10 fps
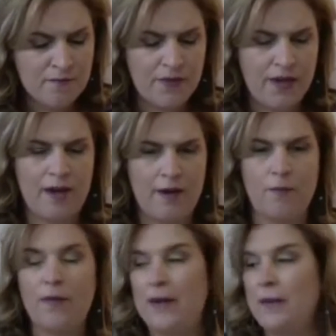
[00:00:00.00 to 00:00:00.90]

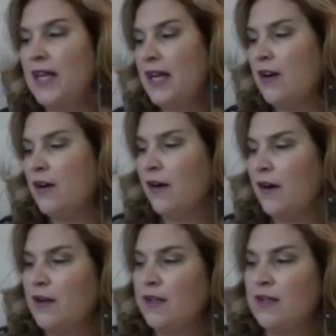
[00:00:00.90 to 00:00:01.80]
My
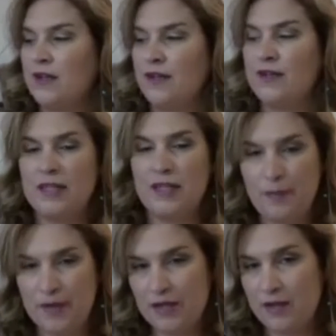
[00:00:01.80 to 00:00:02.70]
planner
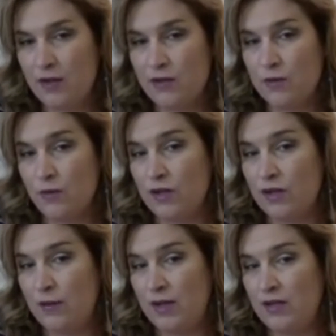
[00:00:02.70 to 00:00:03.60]
typically goes with
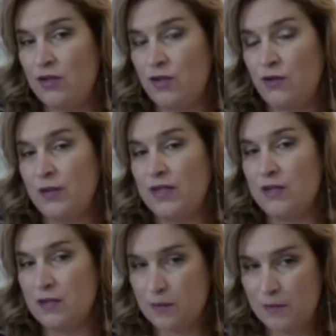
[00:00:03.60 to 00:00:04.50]
me to
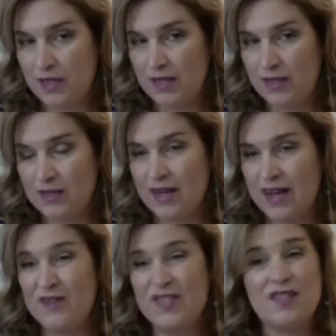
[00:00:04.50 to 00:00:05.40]
business meetings.
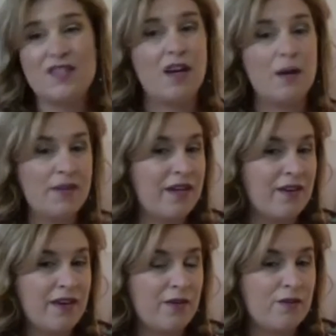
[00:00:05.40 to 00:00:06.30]
I've stopped
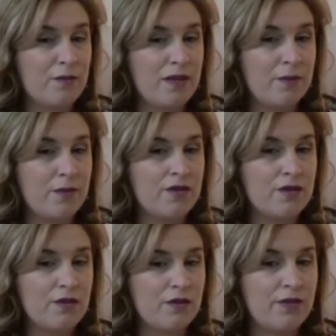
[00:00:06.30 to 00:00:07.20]
carrying it with me to
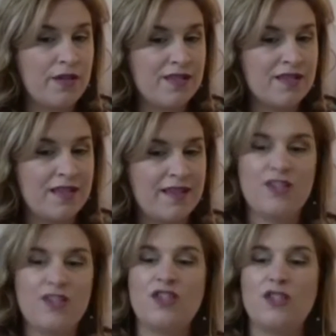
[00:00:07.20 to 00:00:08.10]
personal things, and
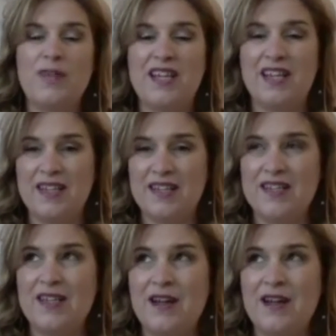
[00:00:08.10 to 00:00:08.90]
that's just because